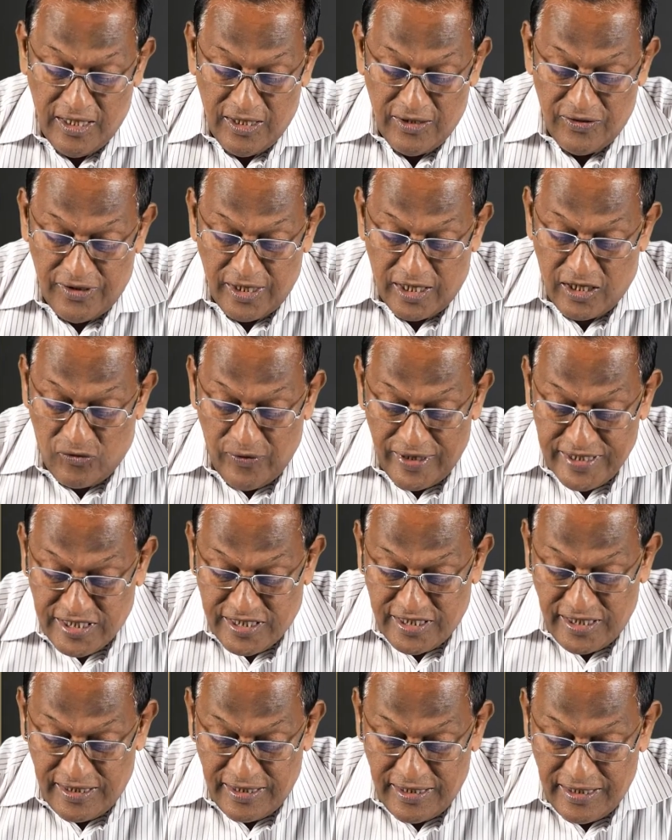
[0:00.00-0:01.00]
The
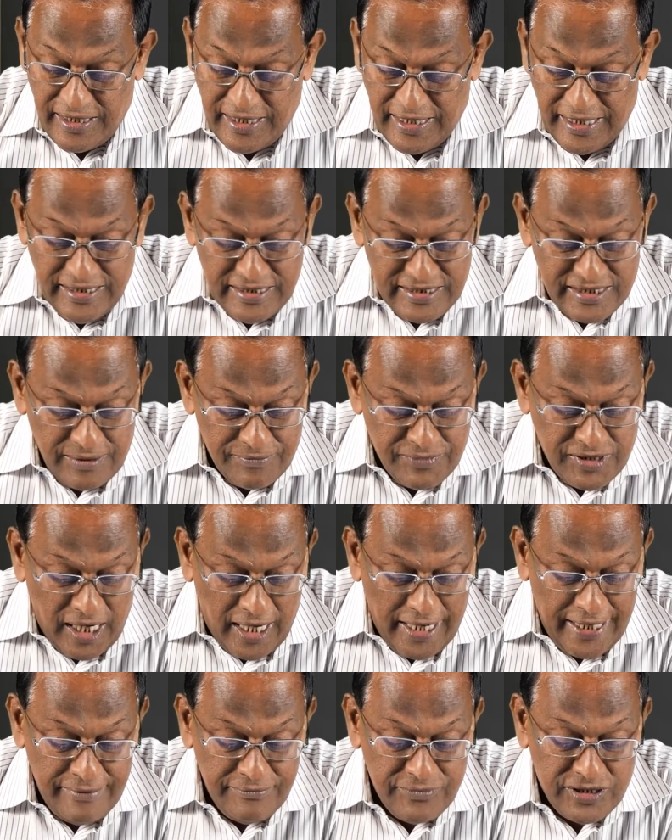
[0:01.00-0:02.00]
question is
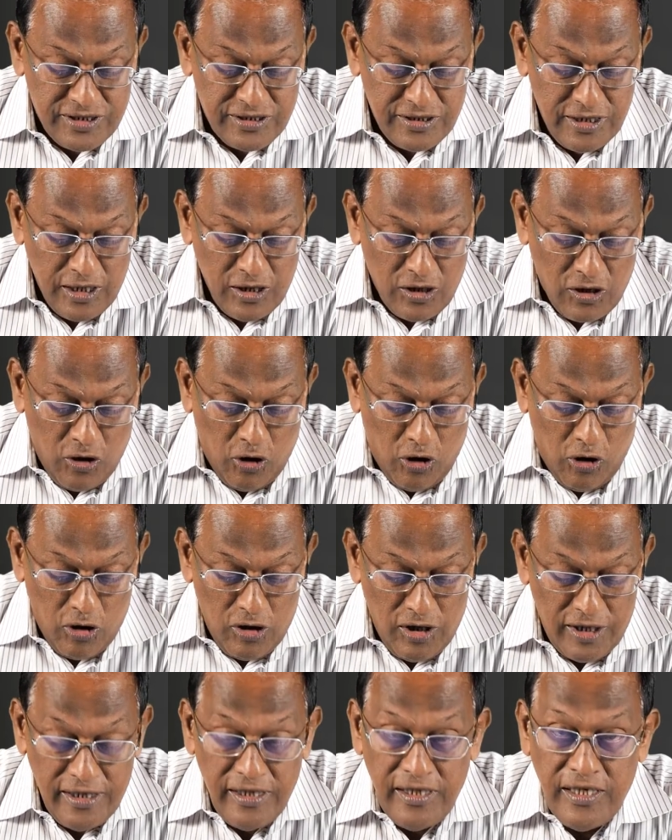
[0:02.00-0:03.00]
sometimes
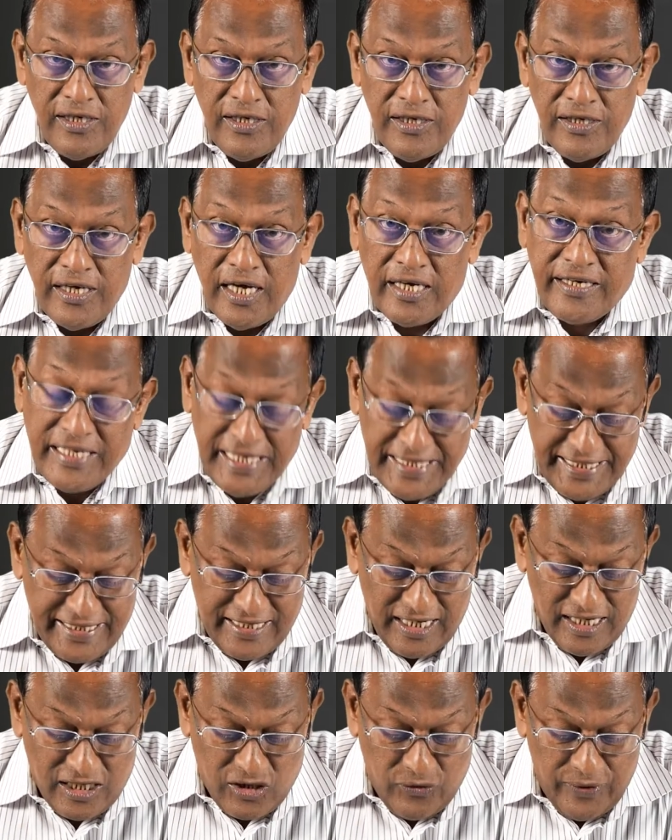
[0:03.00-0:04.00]
called a
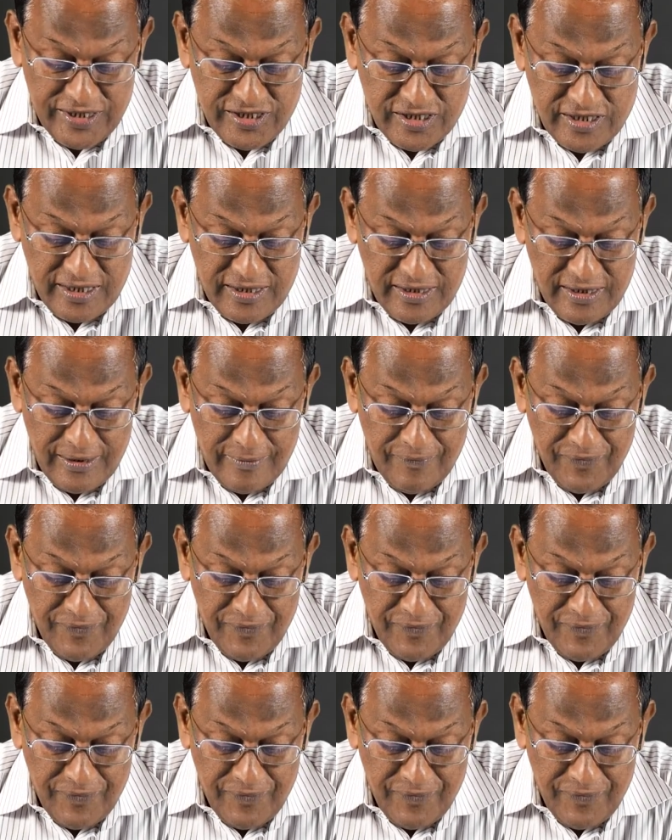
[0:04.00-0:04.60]
critical question.